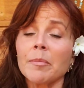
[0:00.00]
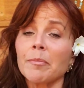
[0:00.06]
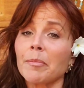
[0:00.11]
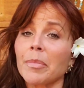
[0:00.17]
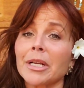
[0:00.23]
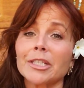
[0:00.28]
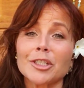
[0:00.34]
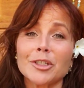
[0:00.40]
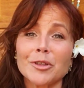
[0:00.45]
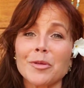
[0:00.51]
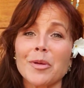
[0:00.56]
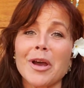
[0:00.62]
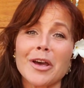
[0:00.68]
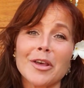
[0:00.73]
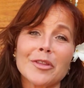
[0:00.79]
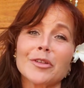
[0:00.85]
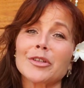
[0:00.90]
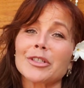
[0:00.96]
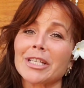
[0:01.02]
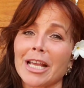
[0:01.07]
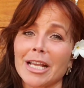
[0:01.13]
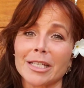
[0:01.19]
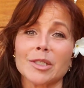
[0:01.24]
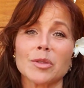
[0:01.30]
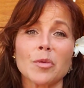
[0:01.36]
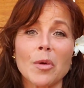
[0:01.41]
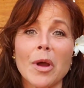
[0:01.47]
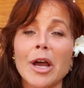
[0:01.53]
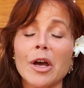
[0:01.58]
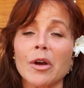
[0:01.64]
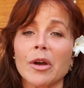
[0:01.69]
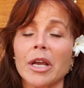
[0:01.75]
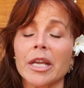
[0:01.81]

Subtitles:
but to others as well.